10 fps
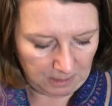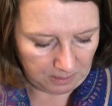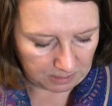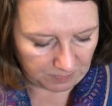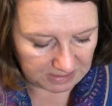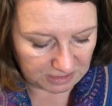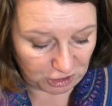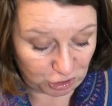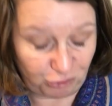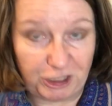So this is
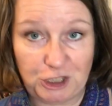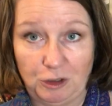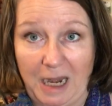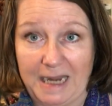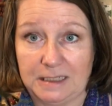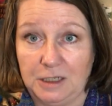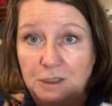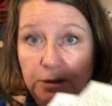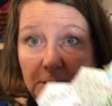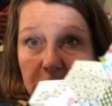your traditional
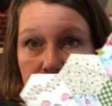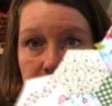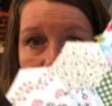hexagons